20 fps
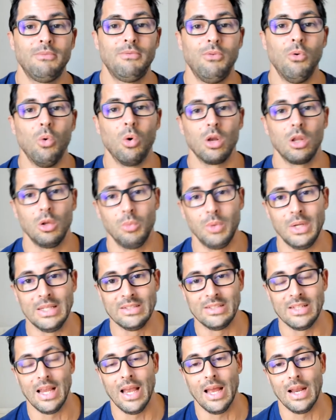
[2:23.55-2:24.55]
for
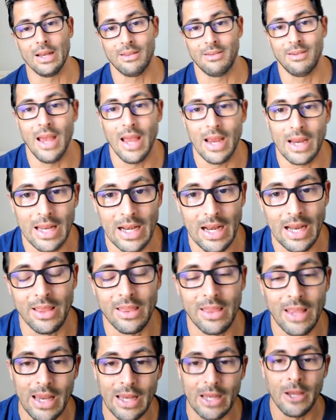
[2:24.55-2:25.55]
Louisiana Tech, and I
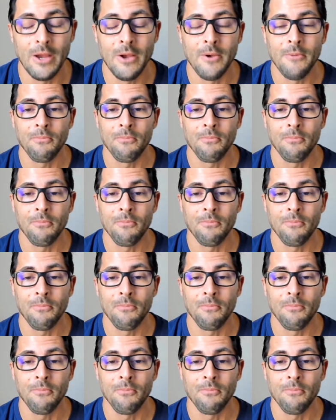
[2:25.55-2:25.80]
think